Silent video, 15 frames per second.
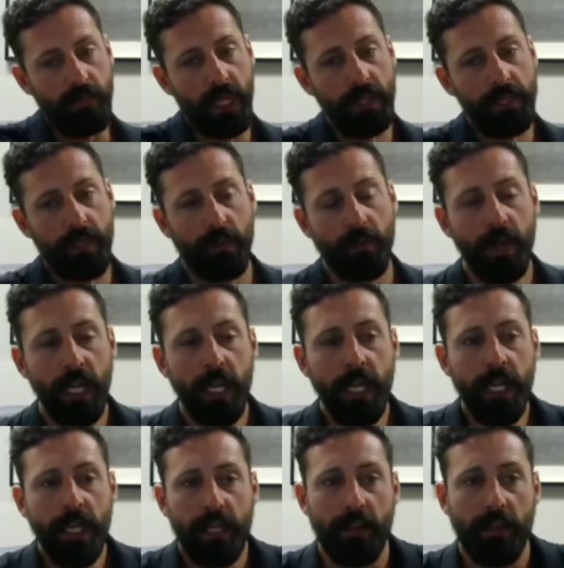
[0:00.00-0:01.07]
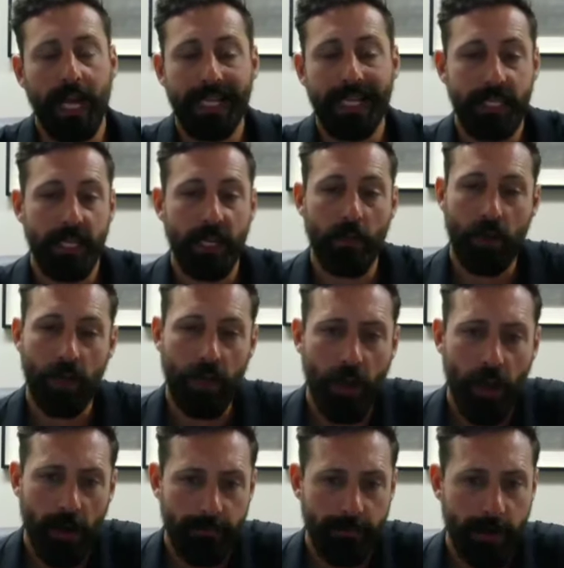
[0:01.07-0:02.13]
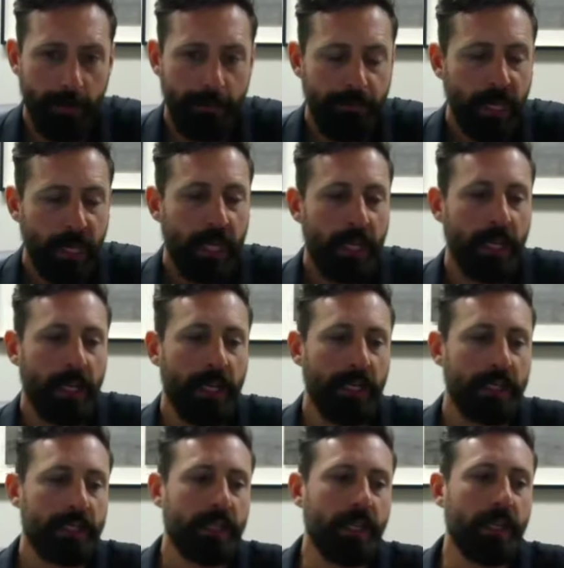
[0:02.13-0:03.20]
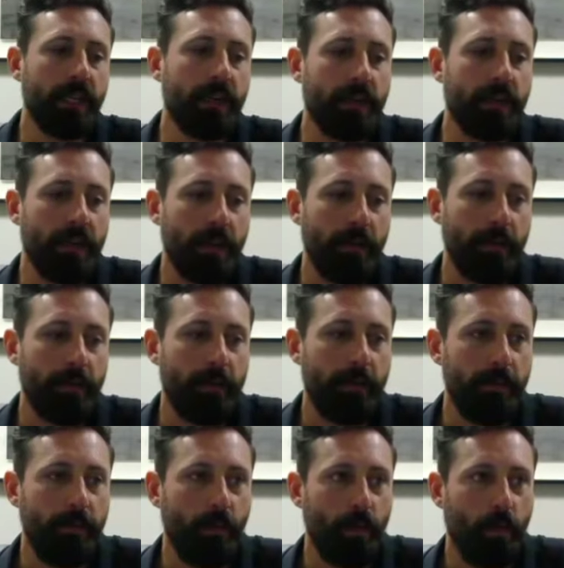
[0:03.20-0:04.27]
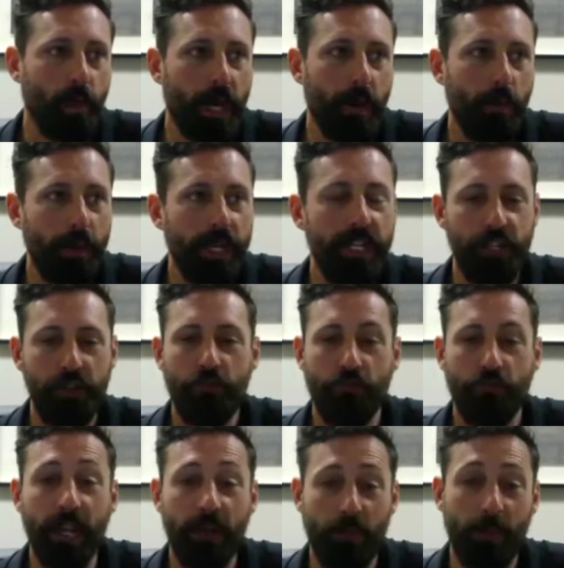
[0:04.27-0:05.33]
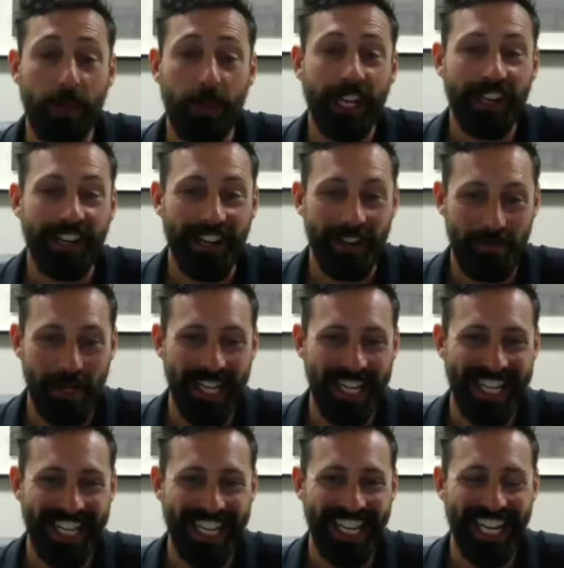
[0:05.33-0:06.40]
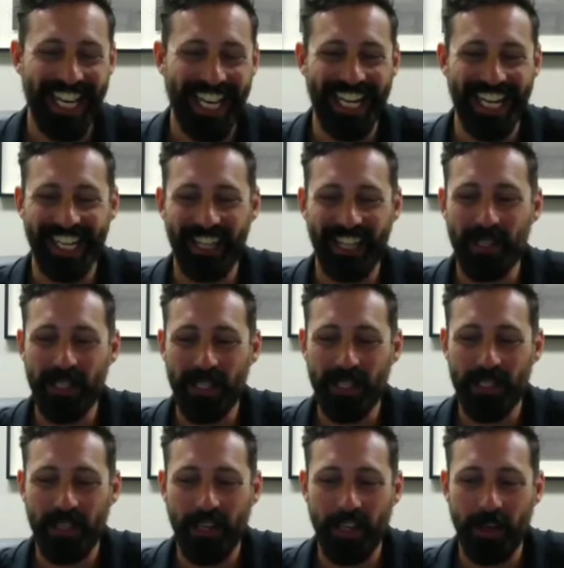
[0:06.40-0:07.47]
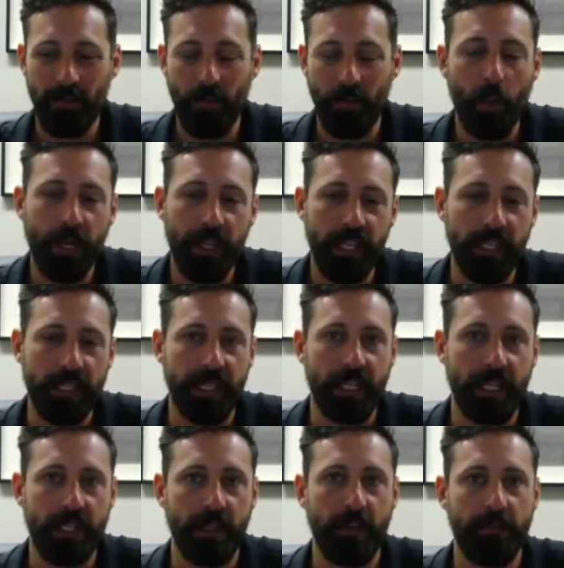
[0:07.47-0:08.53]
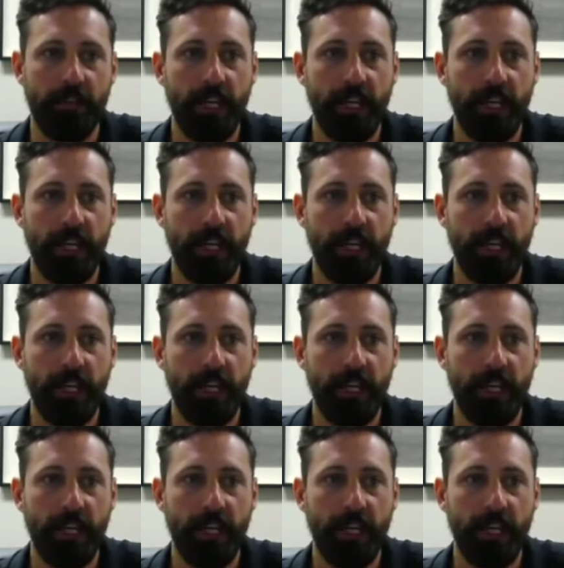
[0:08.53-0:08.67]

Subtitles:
So the last thing I want to offer is what we do right when we get up. And this is more in the sense of